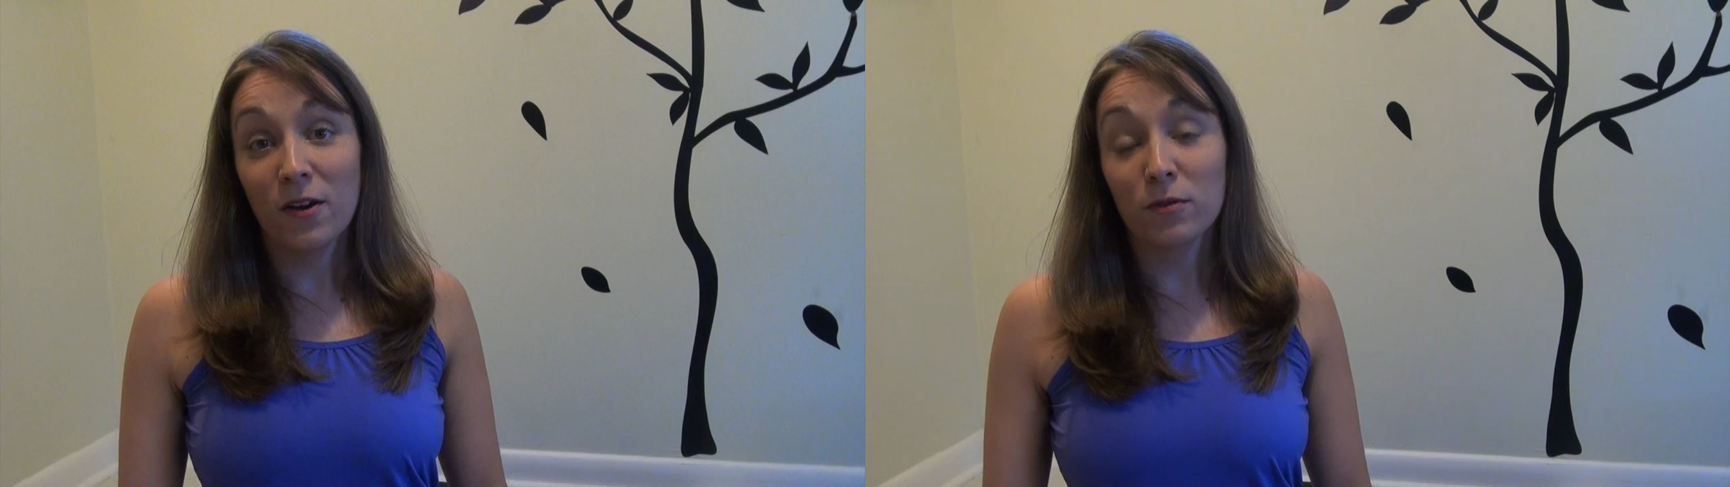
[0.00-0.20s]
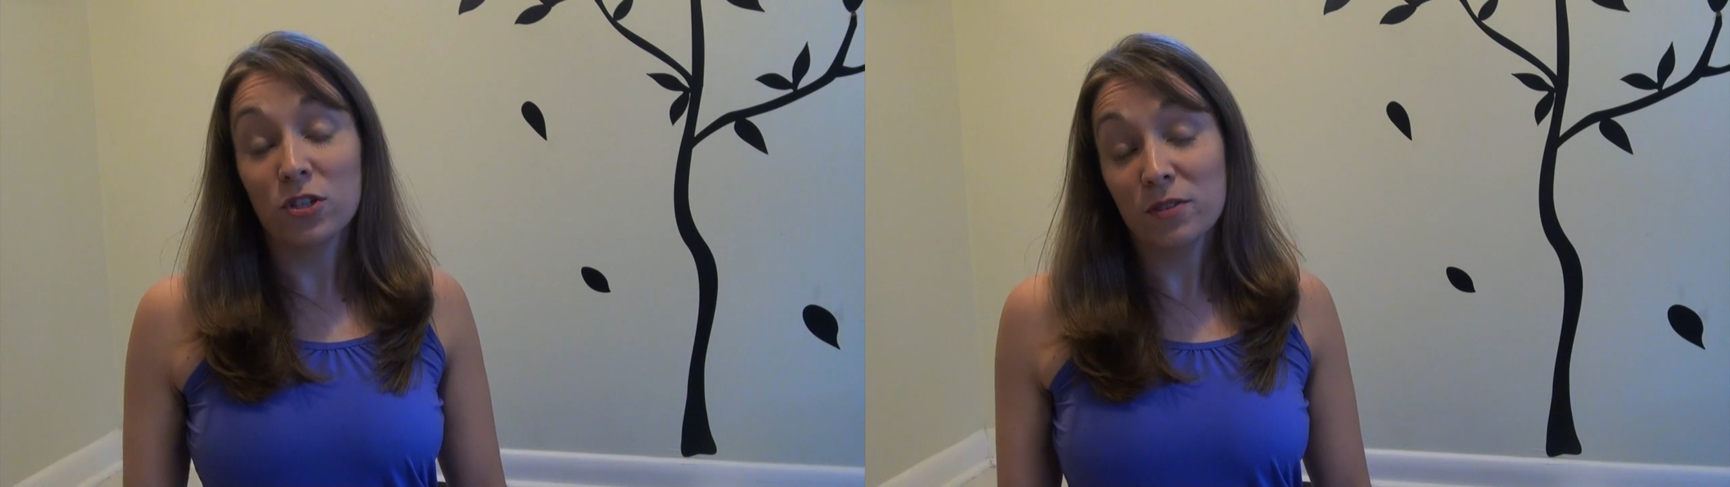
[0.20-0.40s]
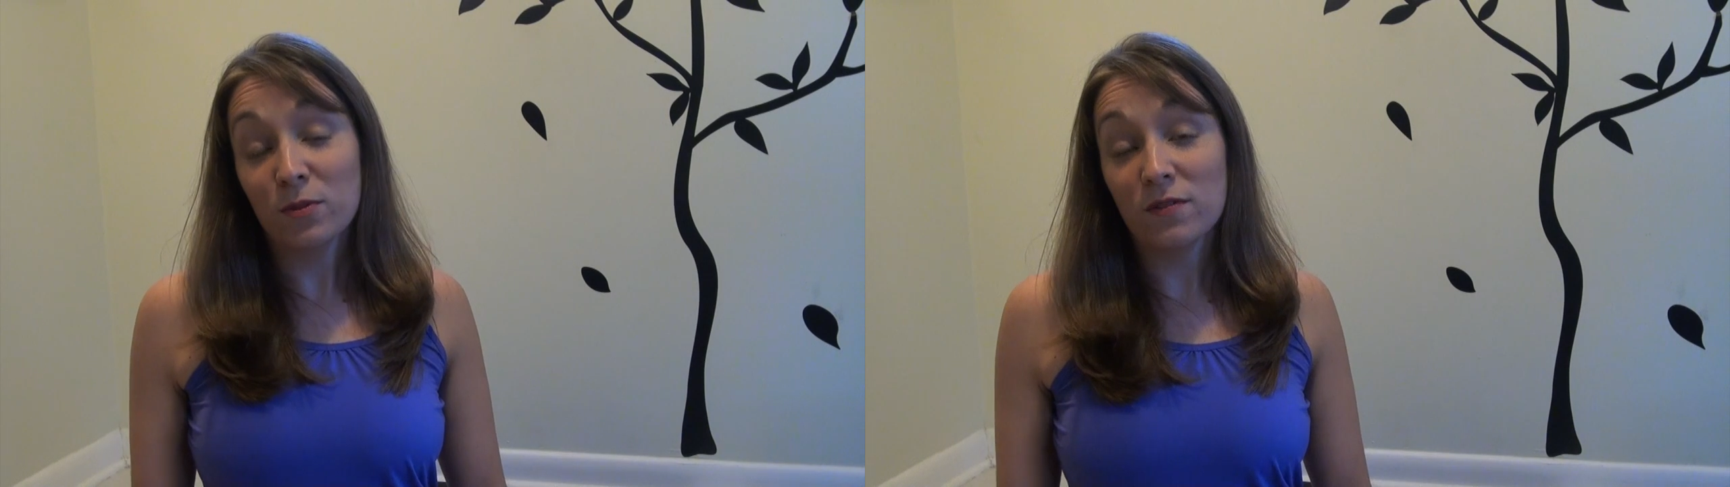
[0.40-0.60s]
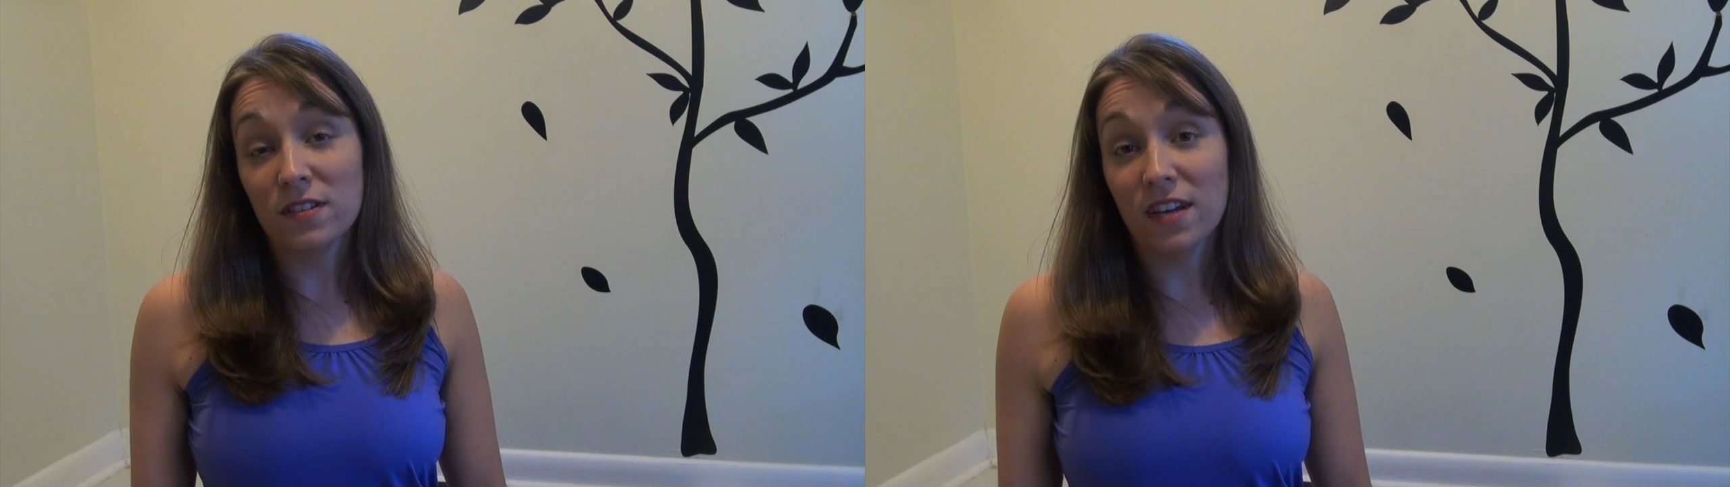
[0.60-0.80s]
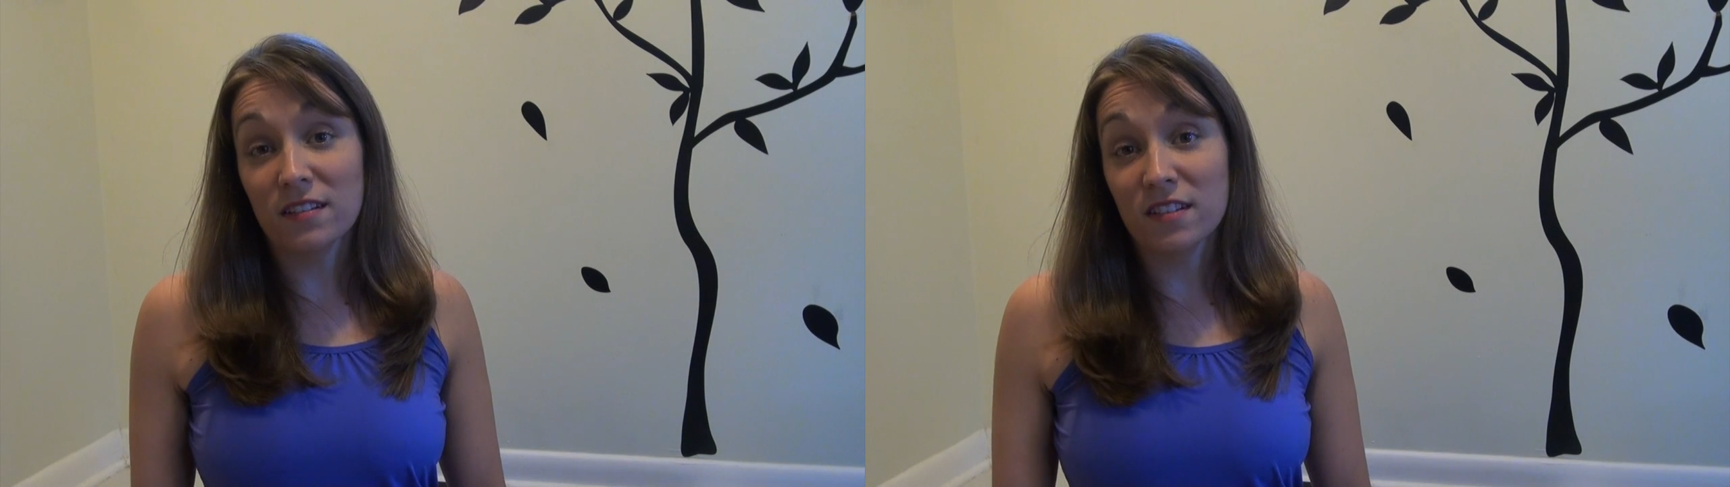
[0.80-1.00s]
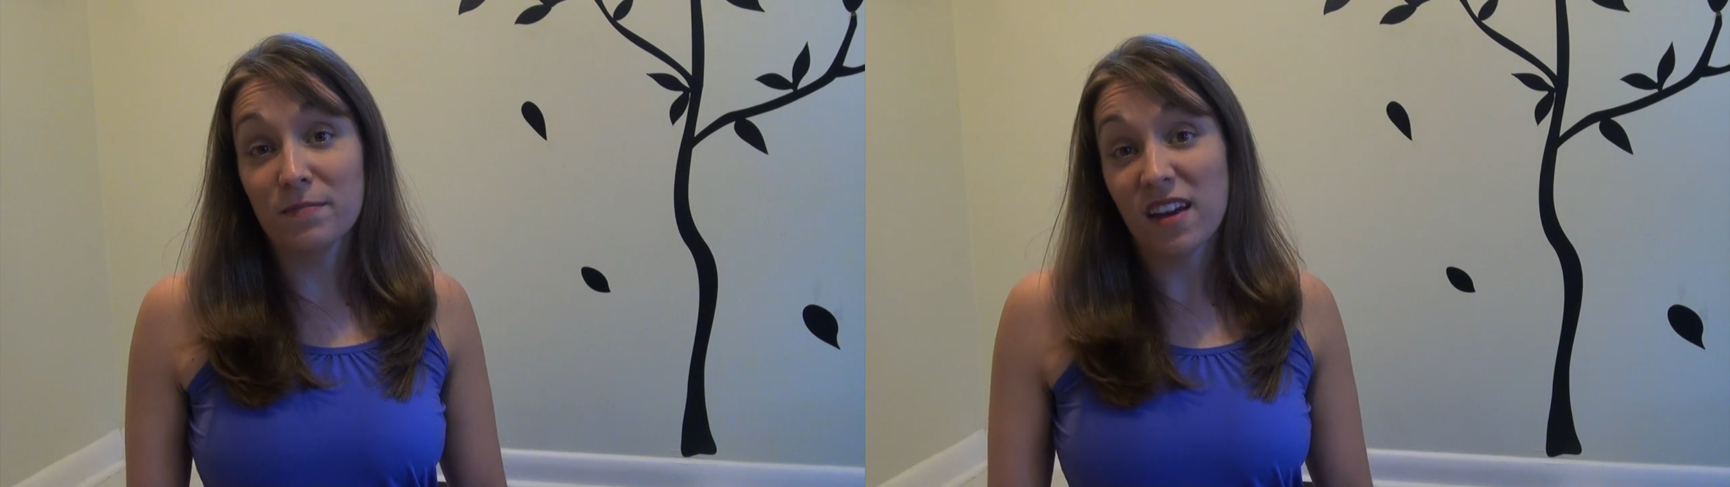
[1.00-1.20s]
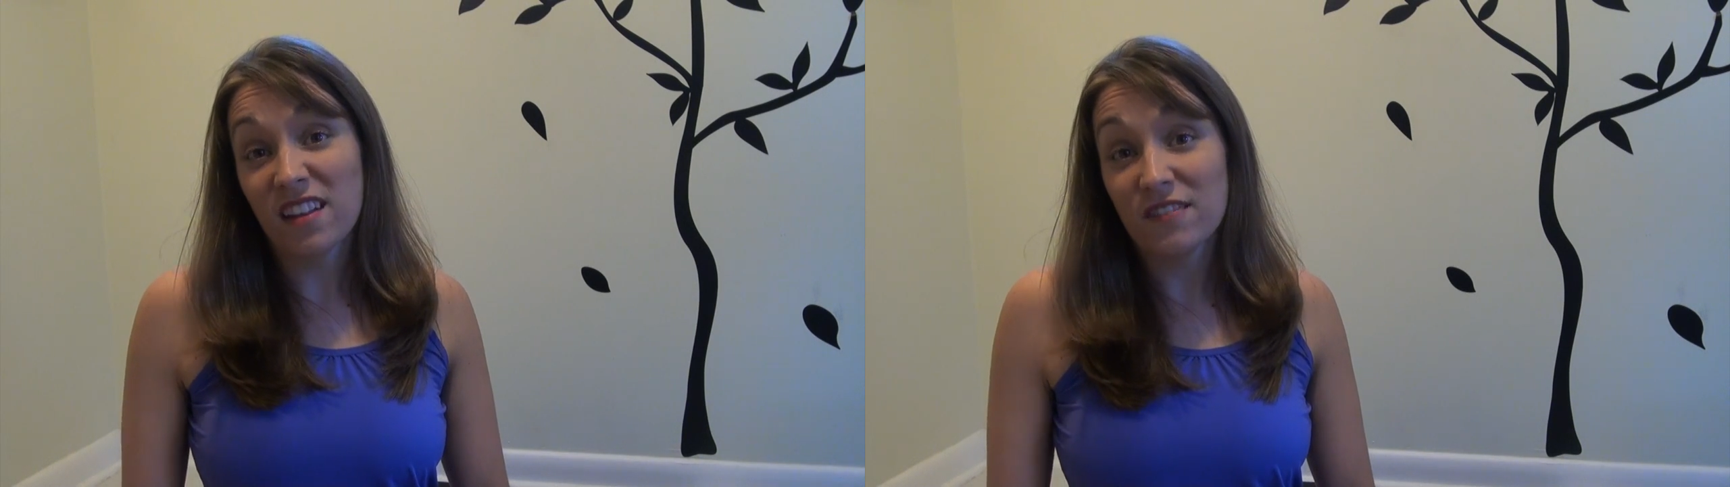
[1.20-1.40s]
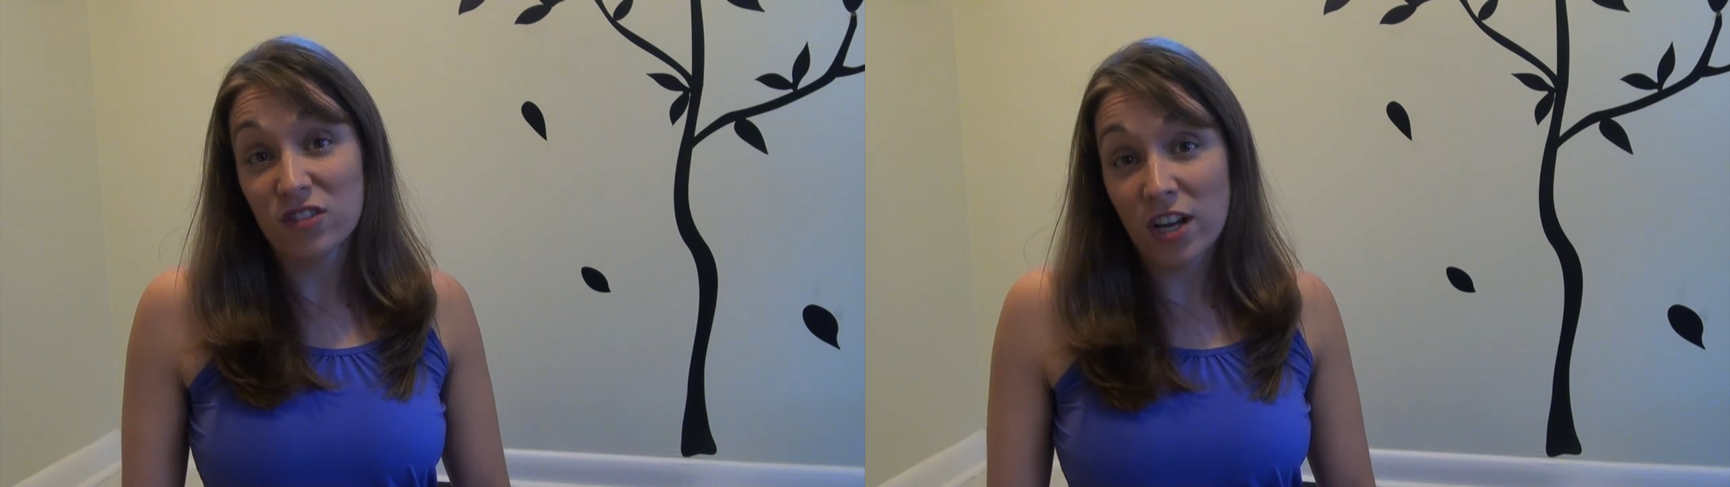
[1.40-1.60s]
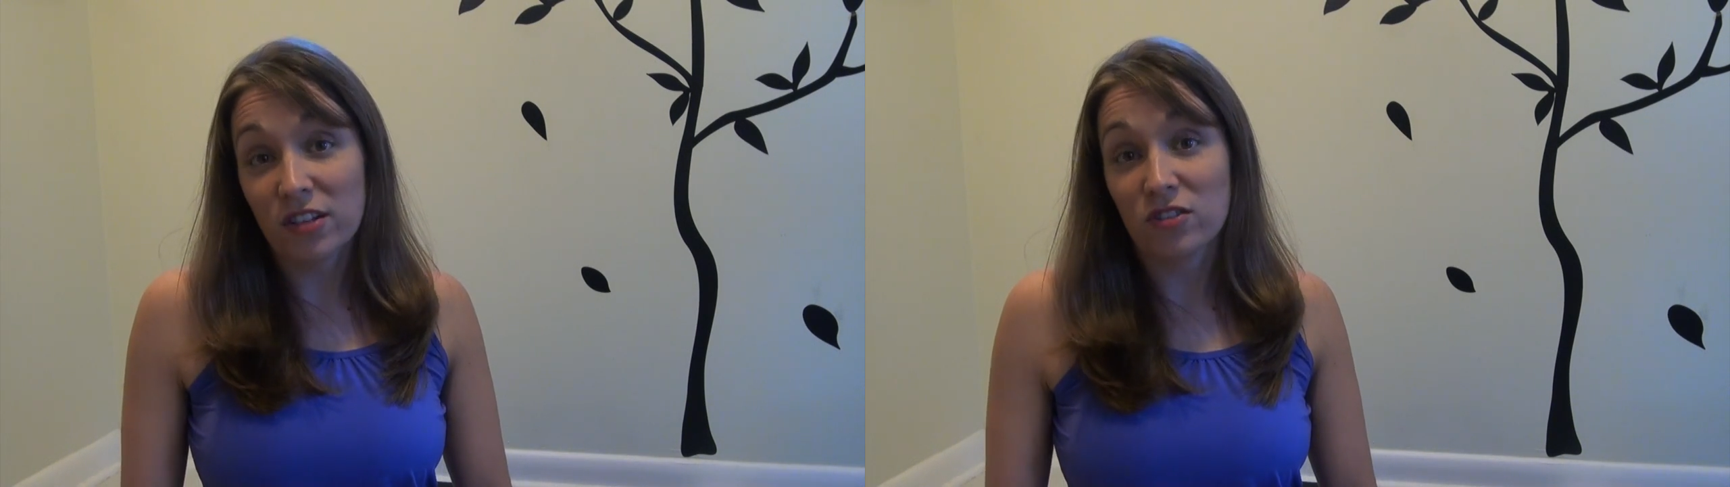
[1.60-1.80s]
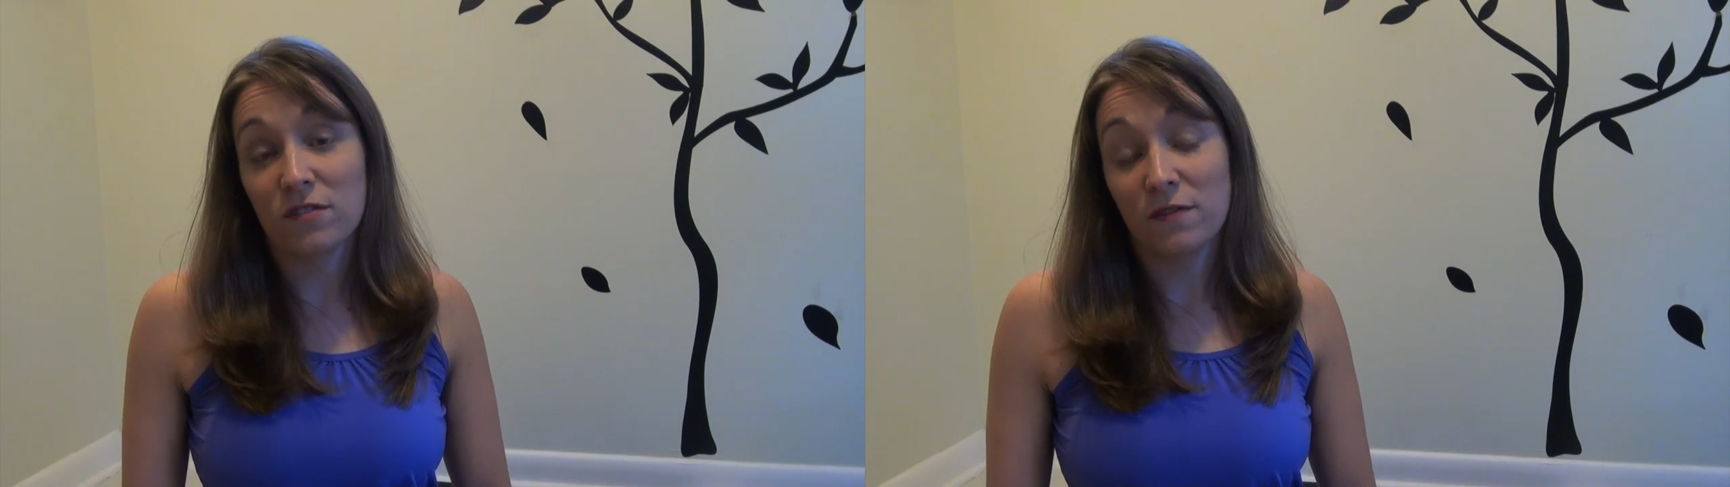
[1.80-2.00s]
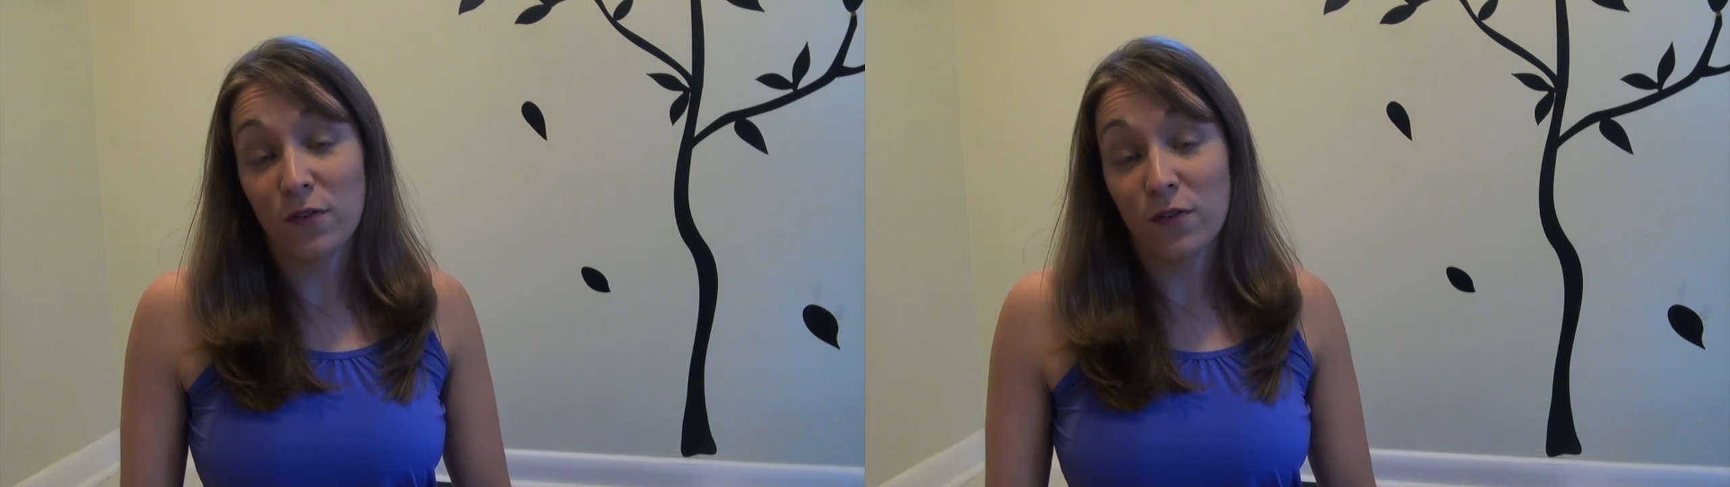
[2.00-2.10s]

When she moved to Texas, my life changed.